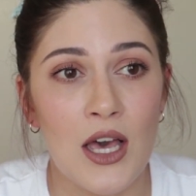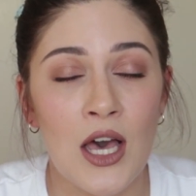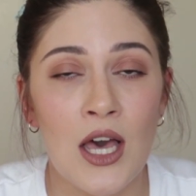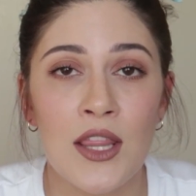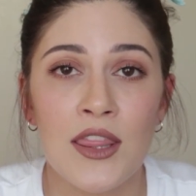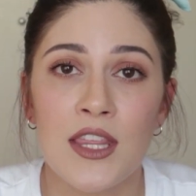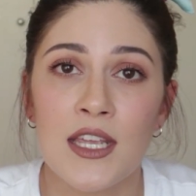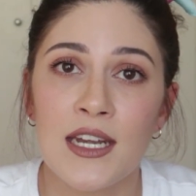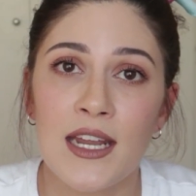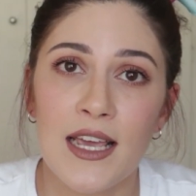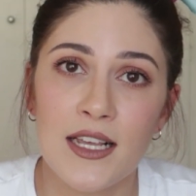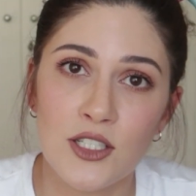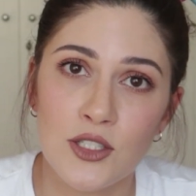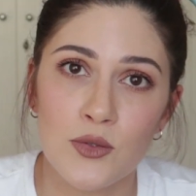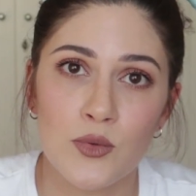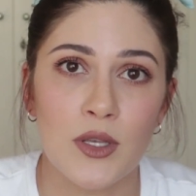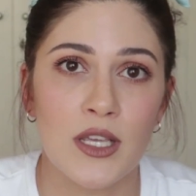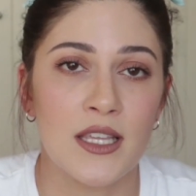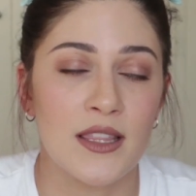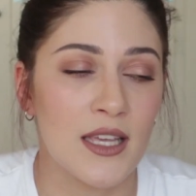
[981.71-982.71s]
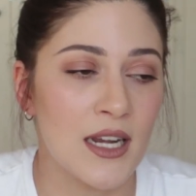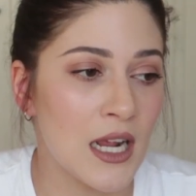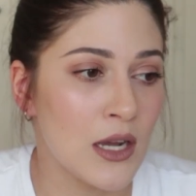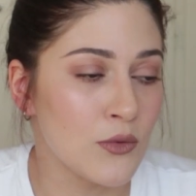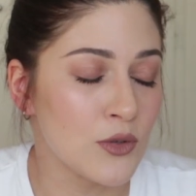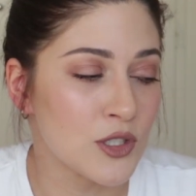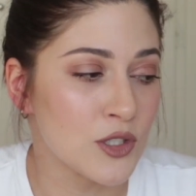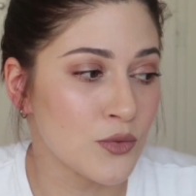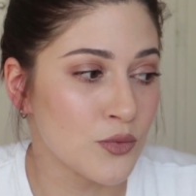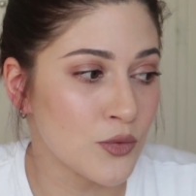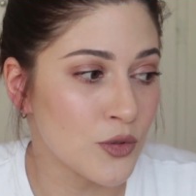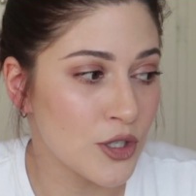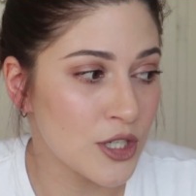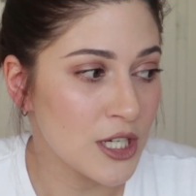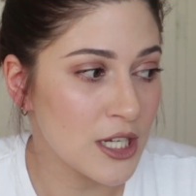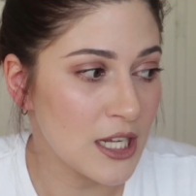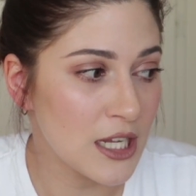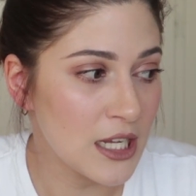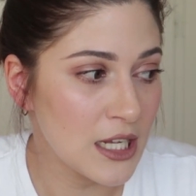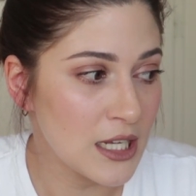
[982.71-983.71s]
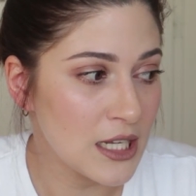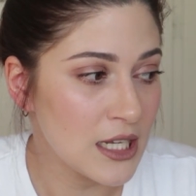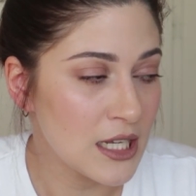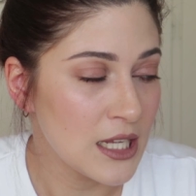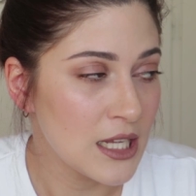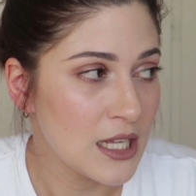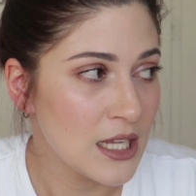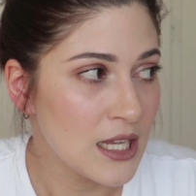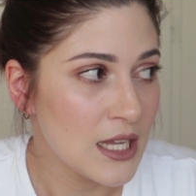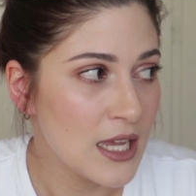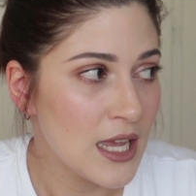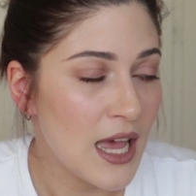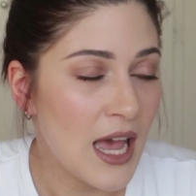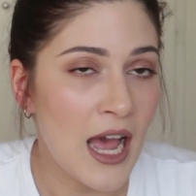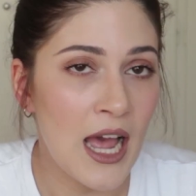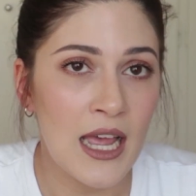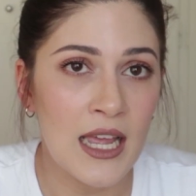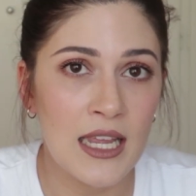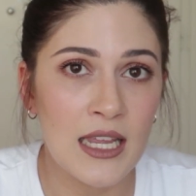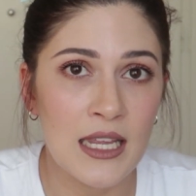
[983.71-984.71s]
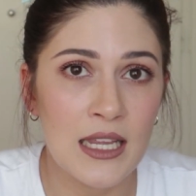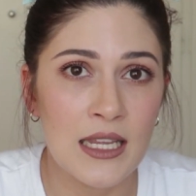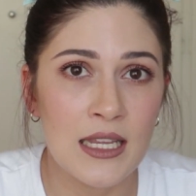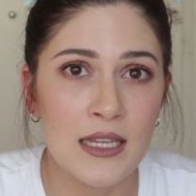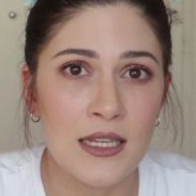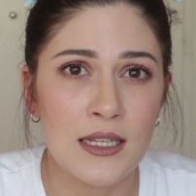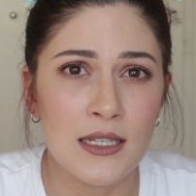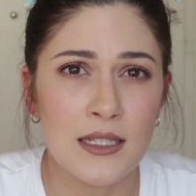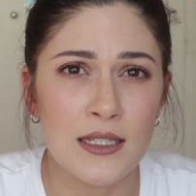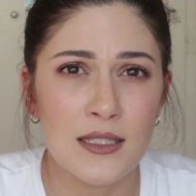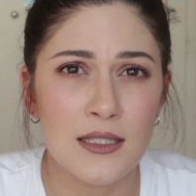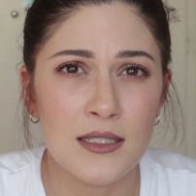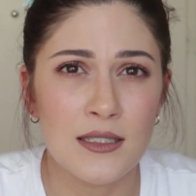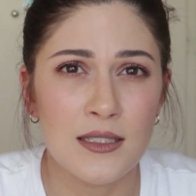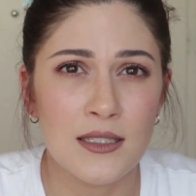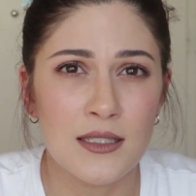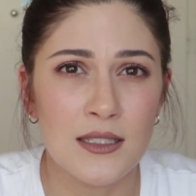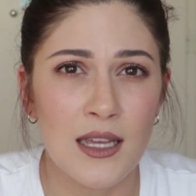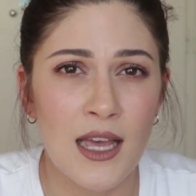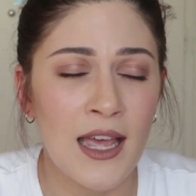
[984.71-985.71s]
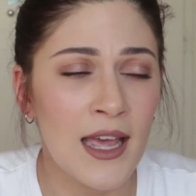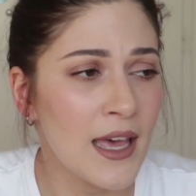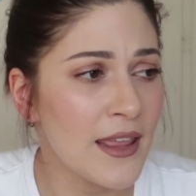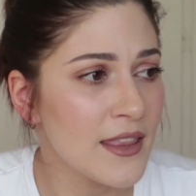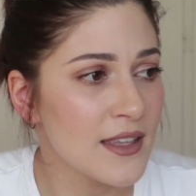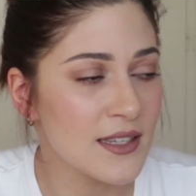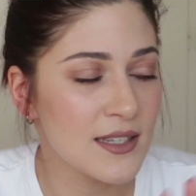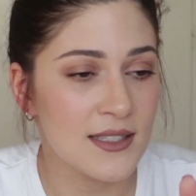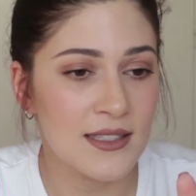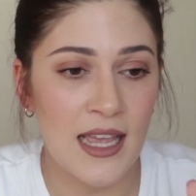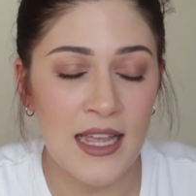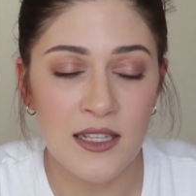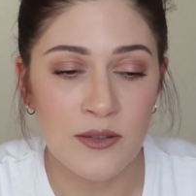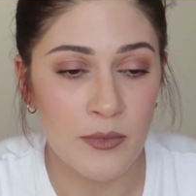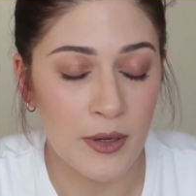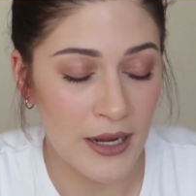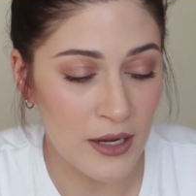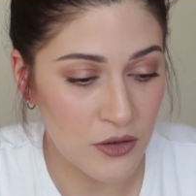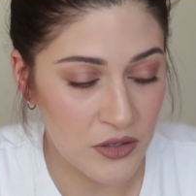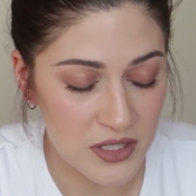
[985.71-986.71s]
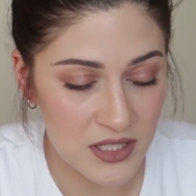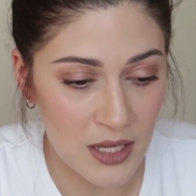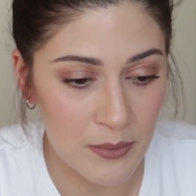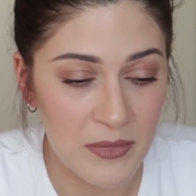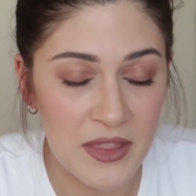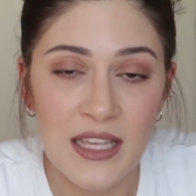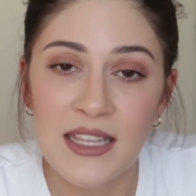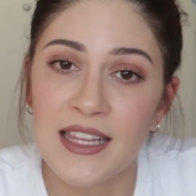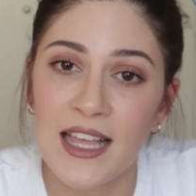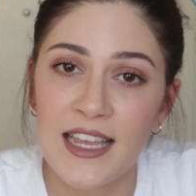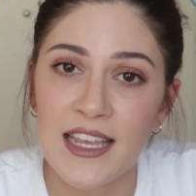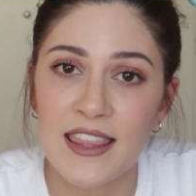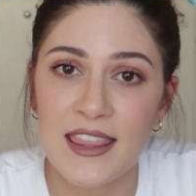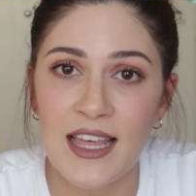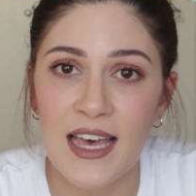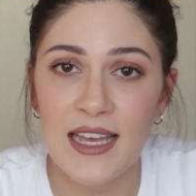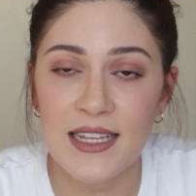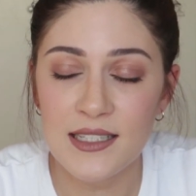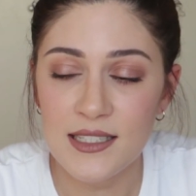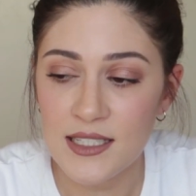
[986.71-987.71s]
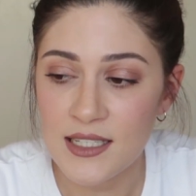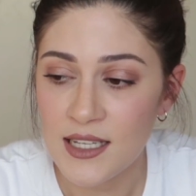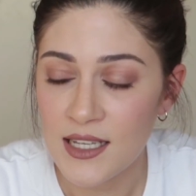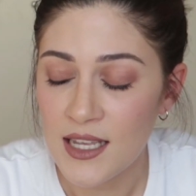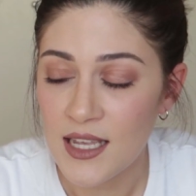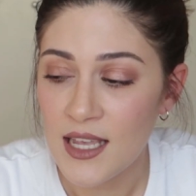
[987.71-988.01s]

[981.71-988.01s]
on the next week that I was working, I had a standby or something like that.